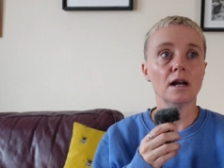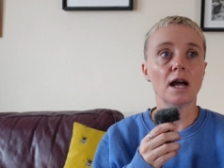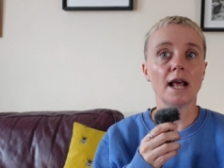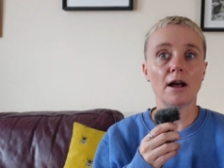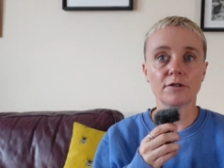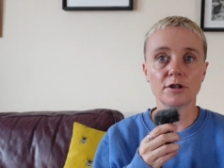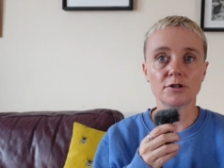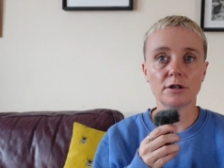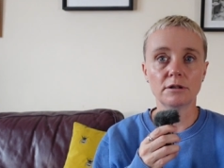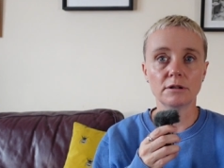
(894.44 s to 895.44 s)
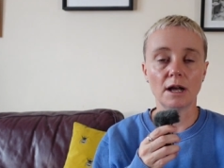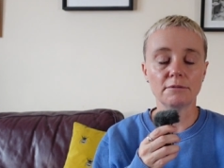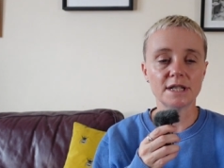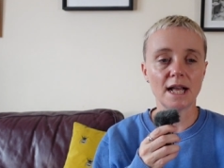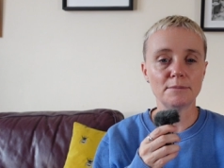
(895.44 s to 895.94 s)
and out of control, I
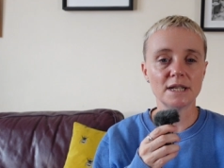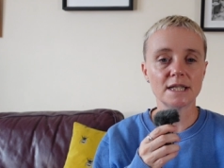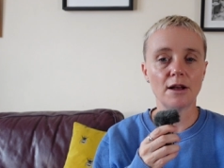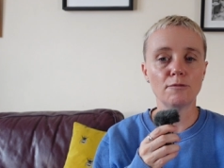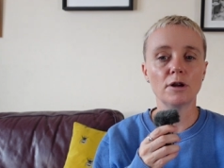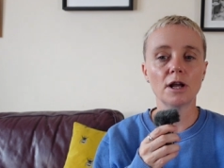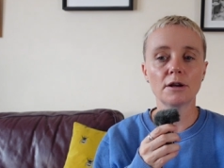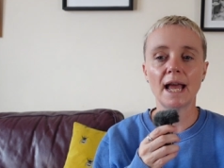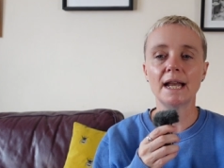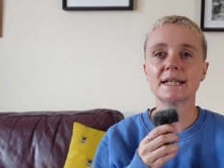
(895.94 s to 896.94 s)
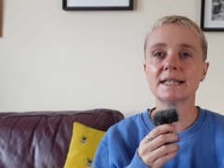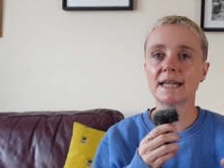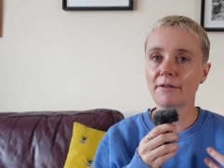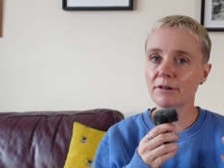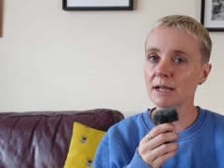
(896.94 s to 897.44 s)
would tell myself, well, okay, let's see
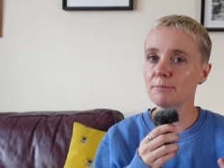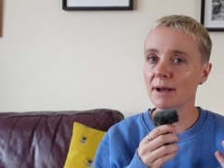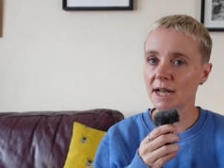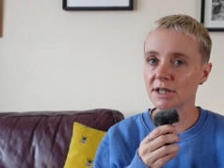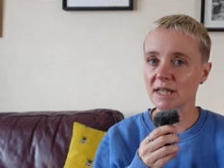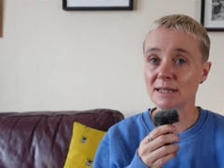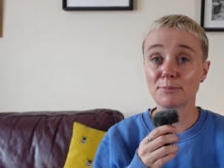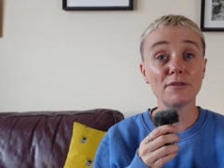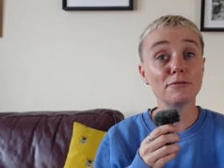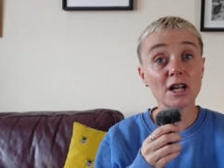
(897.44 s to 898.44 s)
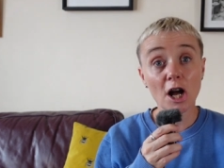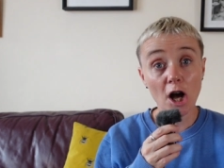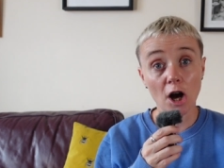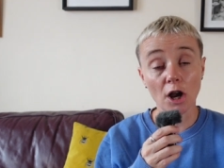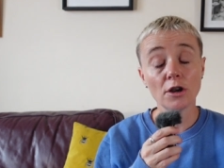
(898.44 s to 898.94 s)
if we can manage this. But if we
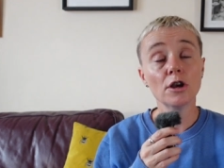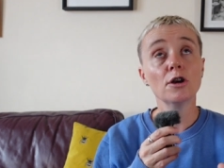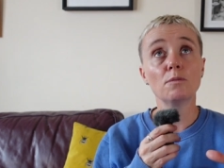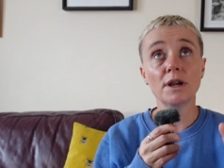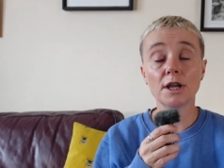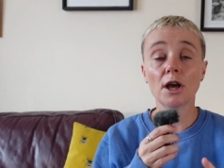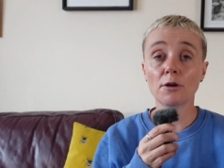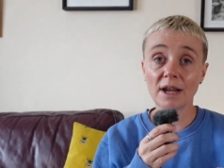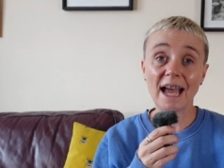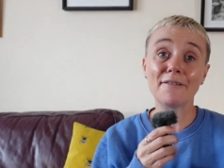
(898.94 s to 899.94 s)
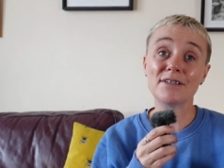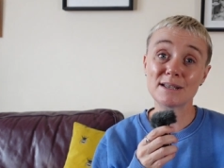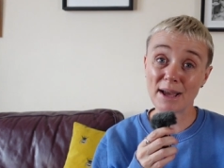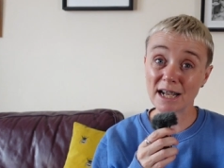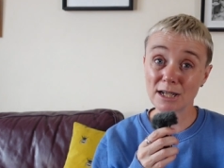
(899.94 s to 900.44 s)
can't, we know we have this
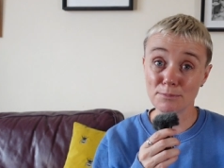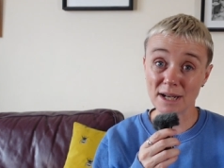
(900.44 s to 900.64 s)
backup